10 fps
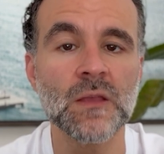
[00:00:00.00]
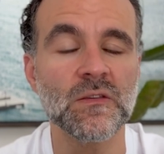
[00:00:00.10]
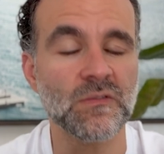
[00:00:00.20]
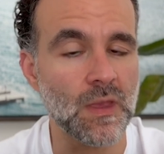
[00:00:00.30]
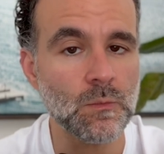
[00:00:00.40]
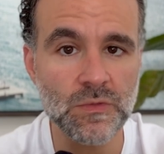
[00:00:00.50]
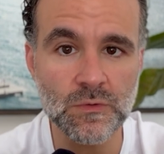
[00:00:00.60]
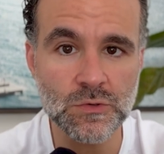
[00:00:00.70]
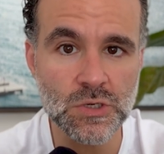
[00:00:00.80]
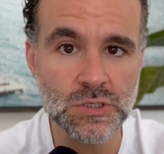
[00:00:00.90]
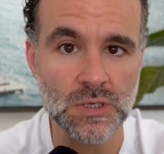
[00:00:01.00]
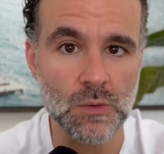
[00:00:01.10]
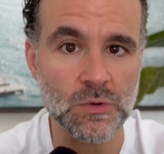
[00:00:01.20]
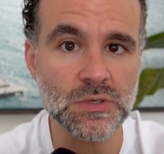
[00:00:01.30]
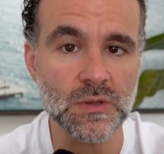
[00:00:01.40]
Same with nutrition. I
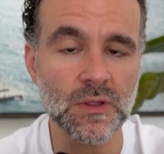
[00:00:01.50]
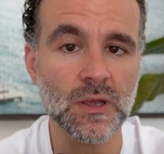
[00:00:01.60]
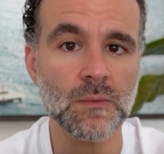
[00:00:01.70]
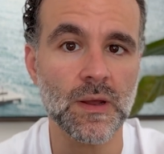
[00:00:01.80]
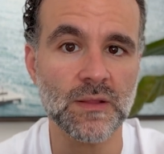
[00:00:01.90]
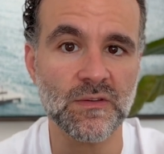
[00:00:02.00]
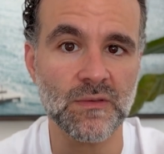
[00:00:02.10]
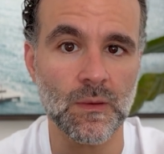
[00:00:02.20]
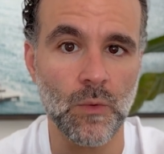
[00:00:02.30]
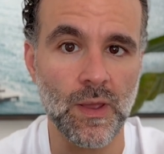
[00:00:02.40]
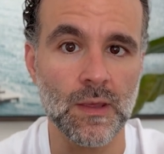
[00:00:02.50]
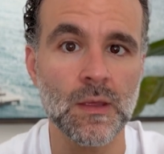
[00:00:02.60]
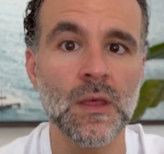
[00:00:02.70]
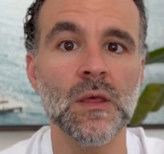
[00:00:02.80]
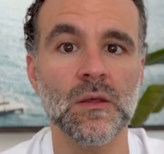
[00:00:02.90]
want you to think about it the same way.
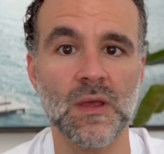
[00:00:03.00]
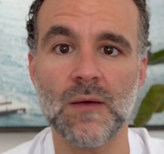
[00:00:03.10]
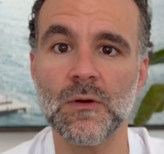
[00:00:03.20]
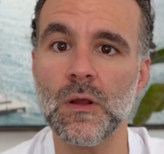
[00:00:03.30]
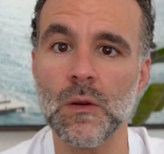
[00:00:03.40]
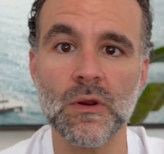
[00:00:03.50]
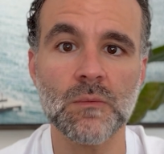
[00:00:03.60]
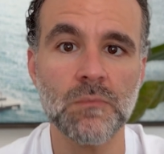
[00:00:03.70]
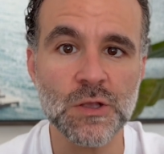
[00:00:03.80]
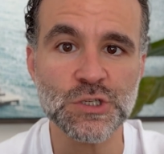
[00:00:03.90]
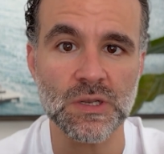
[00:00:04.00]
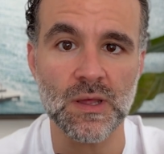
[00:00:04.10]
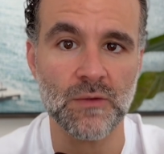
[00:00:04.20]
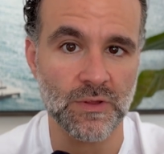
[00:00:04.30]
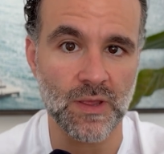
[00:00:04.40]
You have a caloric budget
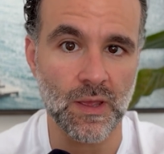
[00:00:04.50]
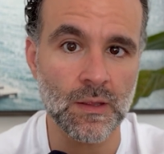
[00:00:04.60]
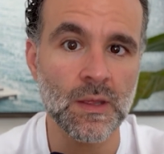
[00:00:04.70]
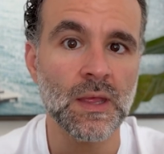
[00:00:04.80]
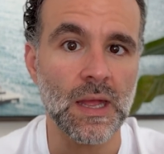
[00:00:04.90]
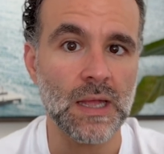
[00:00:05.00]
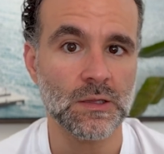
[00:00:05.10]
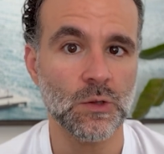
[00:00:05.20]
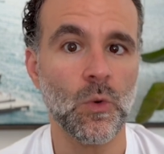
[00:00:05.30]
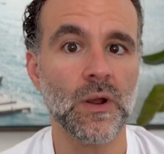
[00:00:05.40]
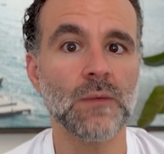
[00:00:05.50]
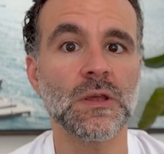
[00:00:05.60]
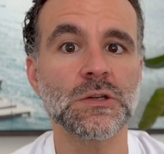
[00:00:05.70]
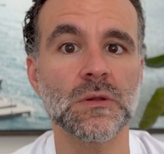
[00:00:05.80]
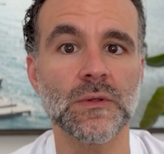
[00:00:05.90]
every day and you want to
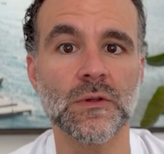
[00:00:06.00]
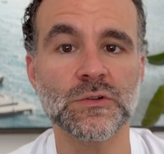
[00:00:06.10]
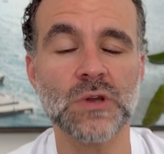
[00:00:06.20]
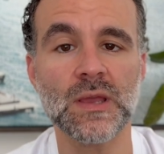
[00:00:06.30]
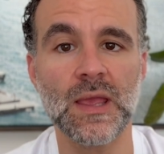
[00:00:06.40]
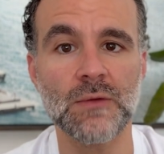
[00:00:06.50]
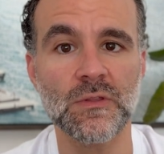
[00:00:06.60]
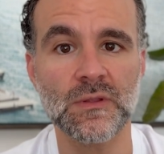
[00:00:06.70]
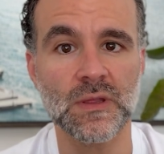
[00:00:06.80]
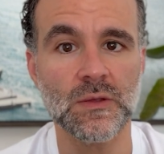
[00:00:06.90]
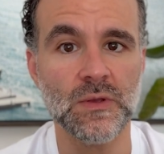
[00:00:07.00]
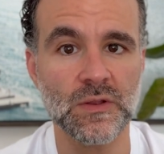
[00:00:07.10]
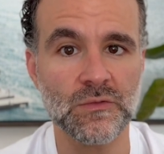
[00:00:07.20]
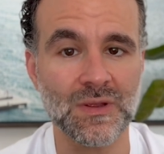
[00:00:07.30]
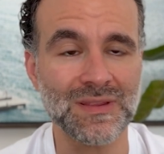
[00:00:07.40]
make sure that you're tracking everything that you eat
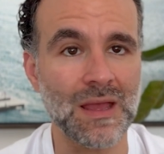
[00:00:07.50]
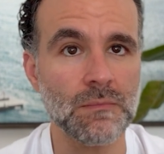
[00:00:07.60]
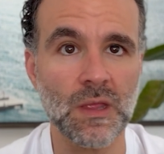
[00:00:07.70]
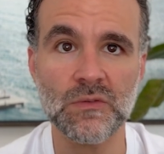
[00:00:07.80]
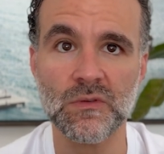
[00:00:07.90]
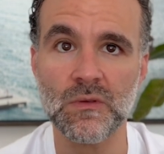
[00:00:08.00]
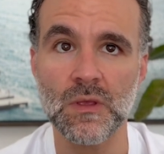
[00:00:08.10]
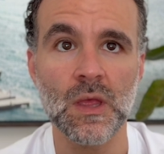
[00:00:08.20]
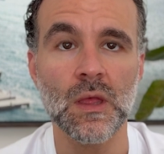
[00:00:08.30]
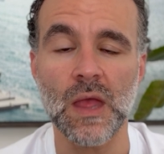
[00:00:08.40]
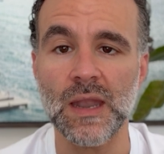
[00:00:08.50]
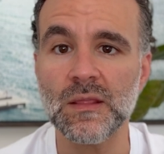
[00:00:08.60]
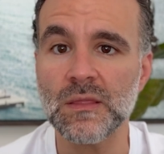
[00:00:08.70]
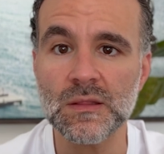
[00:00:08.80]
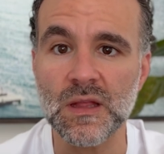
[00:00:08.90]
and drink. That means
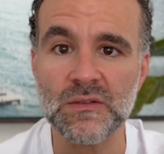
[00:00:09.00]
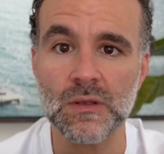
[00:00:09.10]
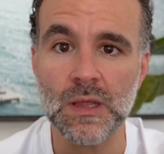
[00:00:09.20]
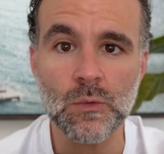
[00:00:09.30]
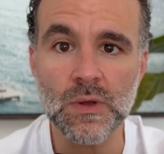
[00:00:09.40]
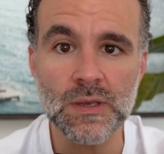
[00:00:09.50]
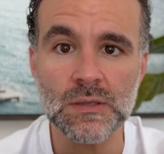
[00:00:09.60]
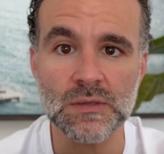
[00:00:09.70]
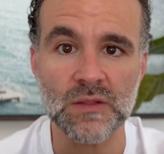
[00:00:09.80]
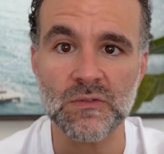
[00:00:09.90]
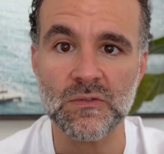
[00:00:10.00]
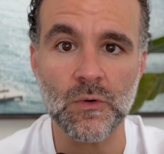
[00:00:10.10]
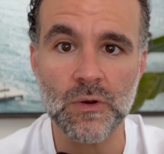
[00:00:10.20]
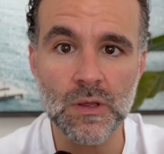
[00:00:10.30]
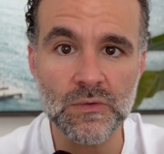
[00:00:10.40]
anything that's liquid, that's
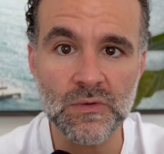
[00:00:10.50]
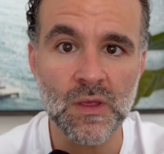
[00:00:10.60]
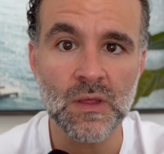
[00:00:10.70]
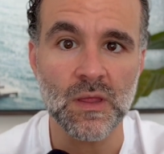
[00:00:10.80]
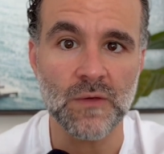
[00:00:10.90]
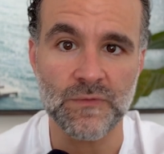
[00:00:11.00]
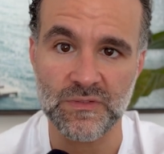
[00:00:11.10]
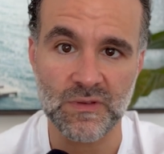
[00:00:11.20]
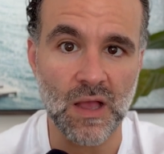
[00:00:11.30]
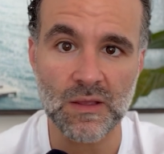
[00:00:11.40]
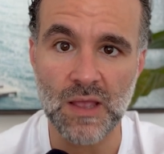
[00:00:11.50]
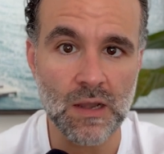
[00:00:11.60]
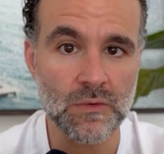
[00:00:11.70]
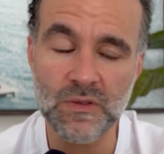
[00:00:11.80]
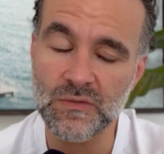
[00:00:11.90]
sodas, if it's got
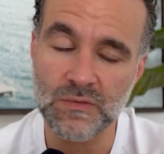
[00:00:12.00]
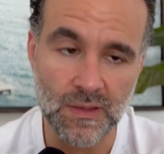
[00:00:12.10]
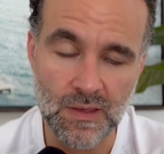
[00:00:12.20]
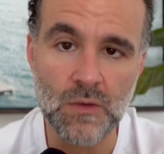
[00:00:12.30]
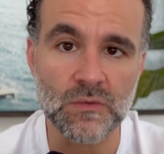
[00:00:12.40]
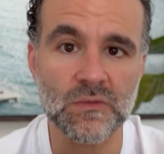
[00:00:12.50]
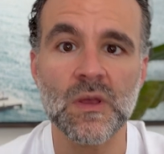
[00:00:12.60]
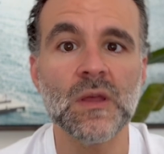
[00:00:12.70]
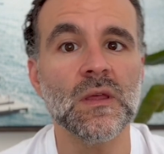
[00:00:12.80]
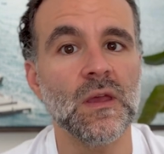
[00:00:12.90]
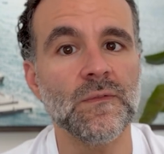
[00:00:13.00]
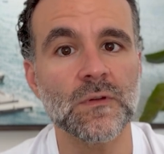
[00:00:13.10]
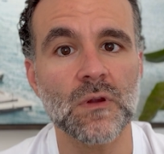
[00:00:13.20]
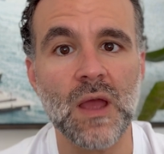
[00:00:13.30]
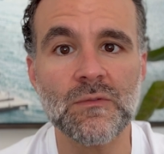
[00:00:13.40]
calories, it counts. If
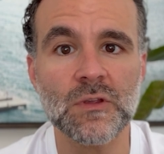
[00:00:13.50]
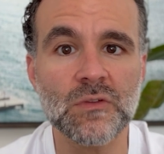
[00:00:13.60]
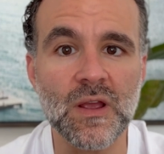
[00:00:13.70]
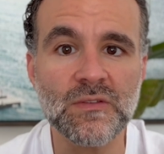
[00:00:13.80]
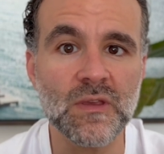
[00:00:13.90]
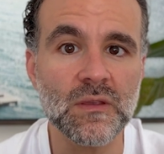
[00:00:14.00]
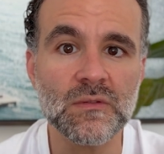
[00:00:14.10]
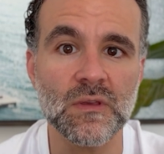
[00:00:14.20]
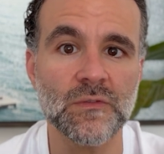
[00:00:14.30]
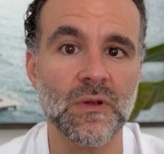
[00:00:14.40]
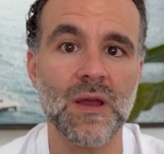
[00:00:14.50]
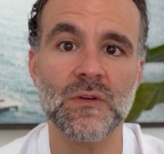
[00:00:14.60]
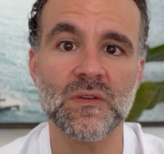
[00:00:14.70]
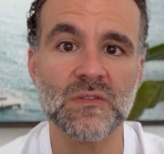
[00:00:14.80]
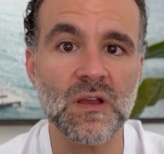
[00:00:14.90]
you're having dressings, if you're
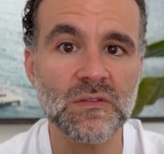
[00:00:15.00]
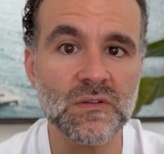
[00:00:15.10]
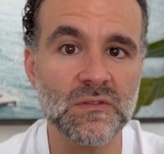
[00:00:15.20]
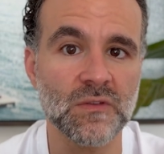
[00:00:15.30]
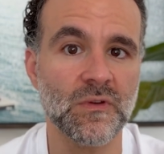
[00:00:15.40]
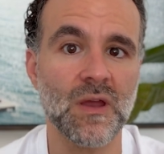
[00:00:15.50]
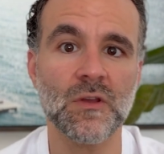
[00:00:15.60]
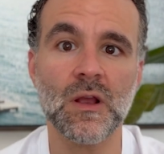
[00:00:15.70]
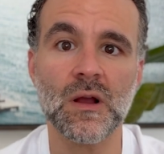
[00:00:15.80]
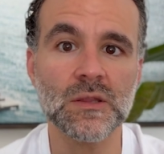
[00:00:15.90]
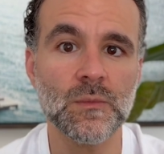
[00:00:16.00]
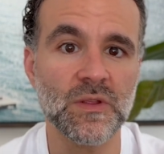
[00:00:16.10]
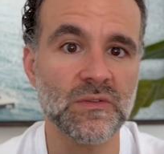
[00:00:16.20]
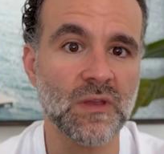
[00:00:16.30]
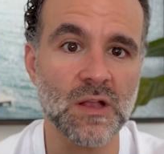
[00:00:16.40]
having sauces, if you're having
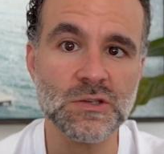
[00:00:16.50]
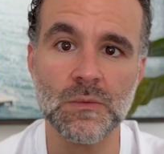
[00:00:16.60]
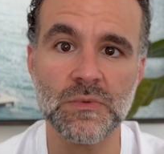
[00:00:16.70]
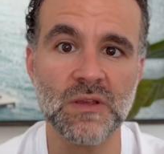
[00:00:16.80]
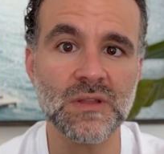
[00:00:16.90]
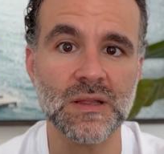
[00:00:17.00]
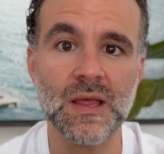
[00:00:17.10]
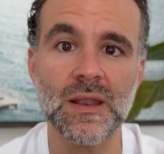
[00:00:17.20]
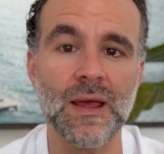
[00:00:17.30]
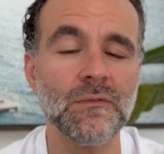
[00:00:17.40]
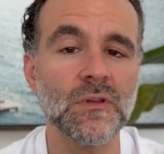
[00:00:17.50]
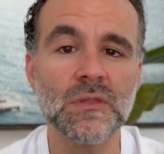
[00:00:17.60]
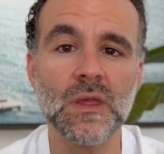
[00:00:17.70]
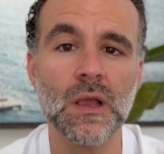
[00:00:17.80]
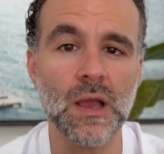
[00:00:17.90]
condiments, ketchup, things like that,
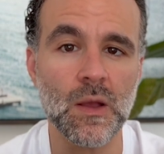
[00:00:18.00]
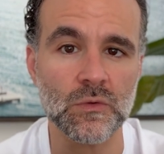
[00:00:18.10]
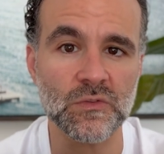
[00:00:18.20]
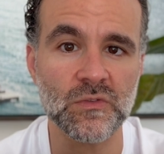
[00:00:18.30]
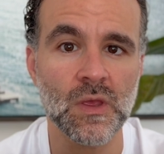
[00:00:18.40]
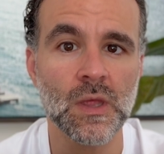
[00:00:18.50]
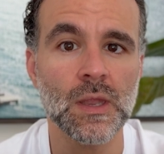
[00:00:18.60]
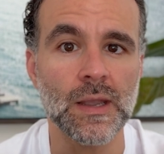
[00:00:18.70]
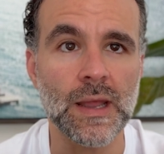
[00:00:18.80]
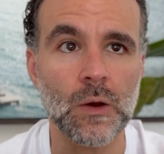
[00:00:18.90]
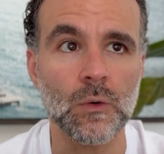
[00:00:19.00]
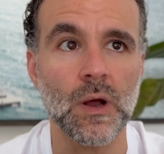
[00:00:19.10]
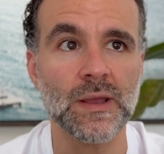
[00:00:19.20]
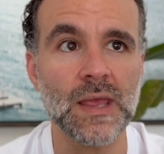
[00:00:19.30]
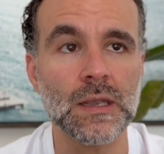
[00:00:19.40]
everything counts. Now,
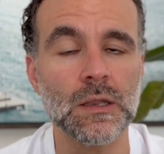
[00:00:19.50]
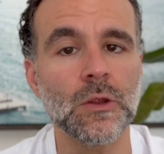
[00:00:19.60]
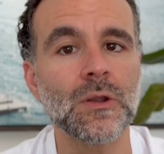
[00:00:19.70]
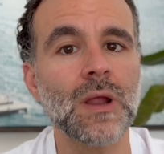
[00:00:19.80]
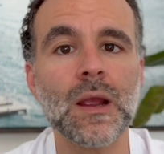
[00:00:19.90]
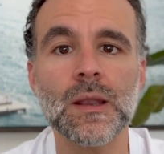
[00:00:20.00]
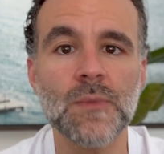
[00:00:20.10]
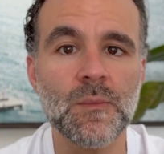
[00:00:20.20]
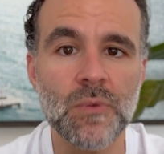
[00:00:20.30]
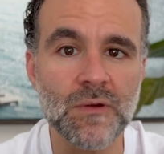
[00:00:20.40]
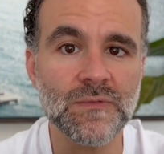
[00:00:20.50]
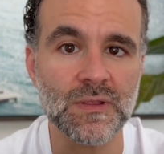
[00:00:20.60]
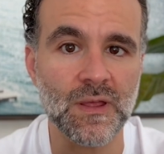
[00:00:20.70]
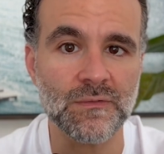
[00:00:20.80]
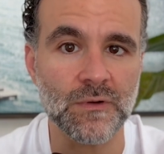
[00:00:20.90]
again, you're not going to be
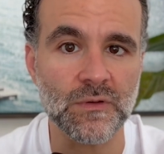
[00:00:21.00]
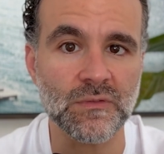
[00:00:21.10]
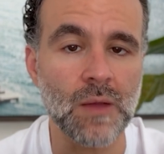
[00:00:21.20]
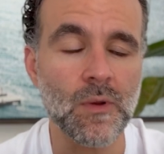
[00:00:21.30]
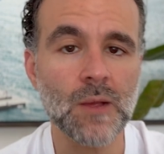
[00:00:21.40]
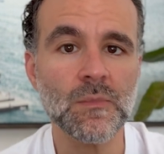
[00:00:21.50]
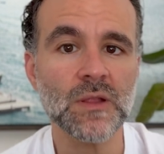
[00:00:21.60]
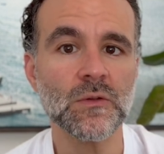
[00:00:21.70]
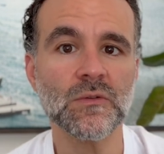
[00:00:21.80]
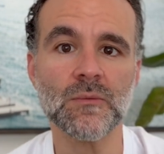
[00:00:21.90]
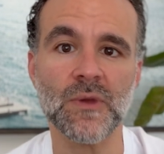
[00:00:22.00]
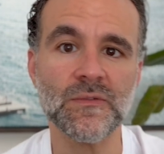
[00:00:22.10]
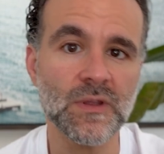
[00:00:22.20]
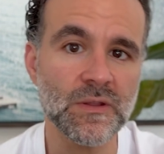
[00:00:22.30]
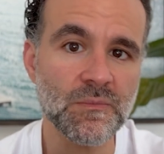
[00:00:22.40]
perfect at first. I recommend using my
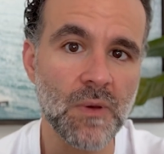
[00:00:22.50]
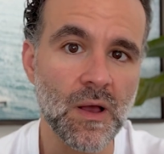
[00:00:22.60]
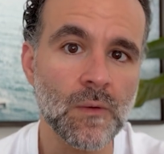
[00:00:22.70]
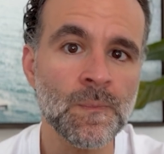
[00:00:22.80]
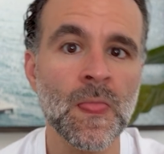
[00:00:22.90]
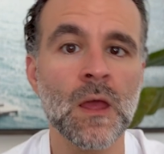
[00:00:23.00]
Fitness Pal.